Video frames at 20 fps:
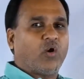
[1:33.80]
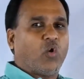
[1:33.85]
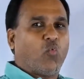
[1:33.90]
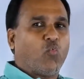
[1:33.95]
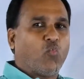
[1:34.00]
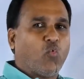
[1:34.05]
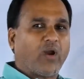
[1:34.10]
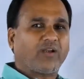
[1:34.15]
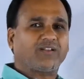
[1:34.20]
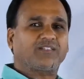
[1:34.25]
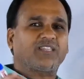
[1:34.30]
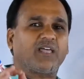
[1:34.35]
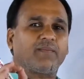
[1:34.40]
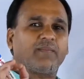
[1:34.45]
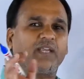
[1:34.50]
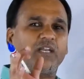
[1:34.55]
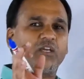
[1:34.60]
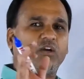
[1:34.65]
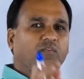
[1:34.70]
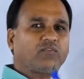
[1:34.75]
What's the
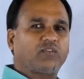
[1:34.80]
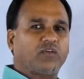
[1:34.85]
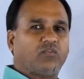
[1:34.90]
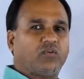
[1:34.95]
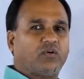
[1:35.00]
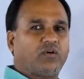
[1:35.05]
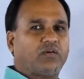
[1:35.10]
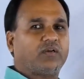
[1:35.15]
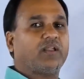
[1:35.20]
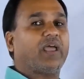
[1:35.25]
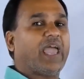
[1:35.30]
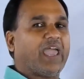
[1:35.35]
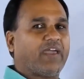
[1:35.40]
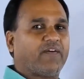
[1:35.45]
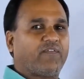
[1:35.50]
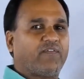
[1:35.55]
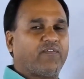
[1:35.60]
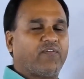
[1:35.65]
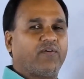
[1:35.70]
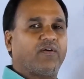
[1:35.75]
meaning of the word
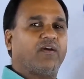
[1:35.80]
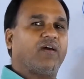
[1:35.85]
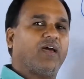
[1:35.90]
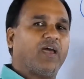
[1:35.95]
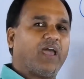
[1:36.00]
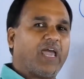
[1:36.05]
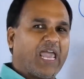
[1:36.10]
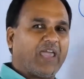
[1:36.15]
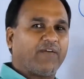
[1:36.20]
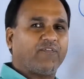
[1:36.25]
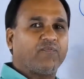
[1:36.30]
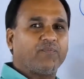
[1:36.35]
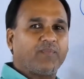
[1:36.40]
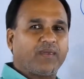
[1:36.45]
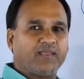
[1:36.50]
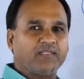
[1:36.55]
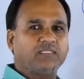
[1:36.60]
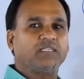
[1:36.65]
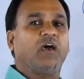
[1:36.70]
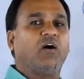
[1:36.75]
F? F
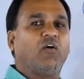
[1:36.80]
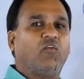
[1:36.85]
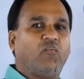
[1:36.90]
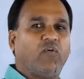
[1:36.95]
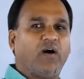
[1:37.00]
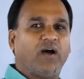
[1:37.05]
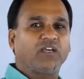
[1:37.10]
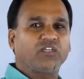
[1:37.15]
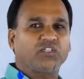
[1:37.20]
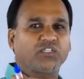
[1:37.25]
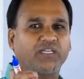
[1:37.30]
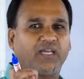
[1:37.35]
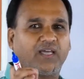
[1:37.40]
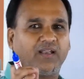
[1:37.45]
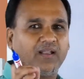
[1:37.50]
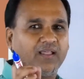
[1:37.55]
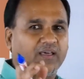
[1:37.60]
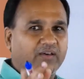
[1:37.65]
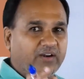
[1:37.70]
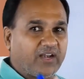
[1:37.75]
means
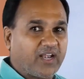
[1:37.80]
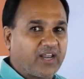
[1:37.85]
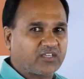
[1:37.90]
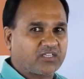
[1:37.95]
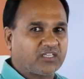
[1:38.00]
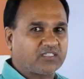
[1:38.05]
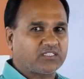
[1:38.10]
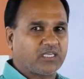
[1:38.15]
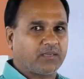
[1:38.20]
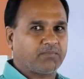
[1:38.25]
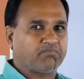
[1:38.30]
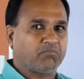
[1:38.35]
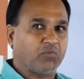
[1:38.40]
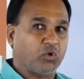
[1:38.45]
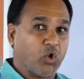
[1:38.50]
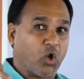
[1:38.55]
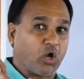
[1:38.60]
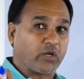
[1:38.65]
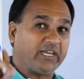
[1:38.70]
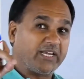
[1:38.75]
functional relationship.
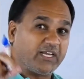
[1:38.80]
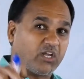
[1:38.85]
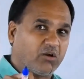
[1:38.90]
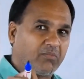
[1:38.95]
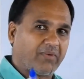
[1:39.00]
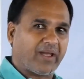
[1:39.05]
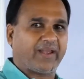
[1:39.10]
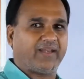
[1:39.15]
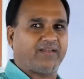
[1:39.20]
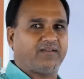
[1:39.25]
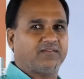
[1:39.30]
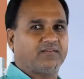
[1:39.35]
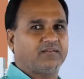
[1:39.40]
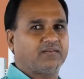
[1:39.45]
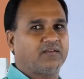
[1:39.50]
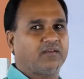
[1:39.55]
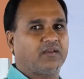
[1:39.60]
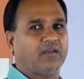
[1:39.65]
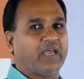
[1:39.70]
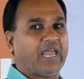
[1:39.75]
Lock in your mind.
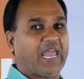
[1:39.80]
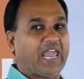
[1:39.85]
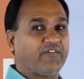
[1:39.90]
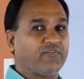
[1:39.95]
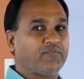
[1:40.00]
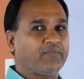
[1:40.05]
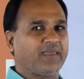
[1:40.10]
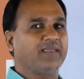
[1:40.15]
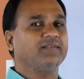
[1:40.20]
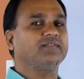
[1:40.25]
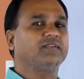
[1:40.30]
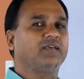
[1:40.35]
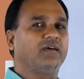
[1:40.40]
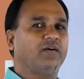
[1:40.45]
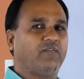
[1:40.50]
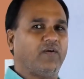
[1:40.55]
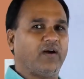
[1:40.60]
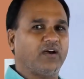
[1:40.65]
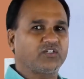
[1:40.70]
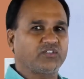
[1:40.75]
F means
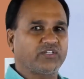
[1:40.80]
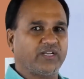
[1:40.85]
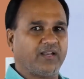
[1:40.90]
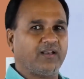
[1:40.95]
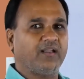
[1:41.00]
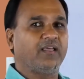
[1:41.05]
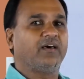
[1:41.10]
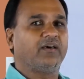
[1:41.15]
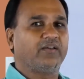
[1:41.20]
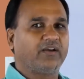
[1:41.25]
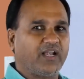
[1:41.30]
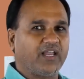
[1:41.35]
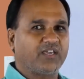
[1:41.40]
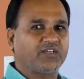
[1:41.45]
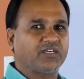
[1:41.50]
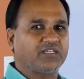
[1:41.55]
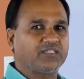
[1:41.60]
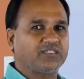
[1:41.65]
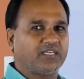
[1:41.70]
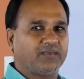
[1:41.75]
functional
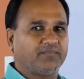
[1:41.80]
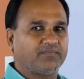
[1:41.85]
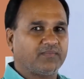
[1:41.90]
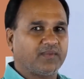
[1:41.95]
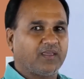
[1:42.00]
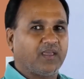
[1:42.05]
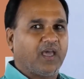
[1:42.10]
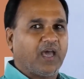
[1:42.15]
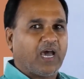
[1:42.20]
relationship.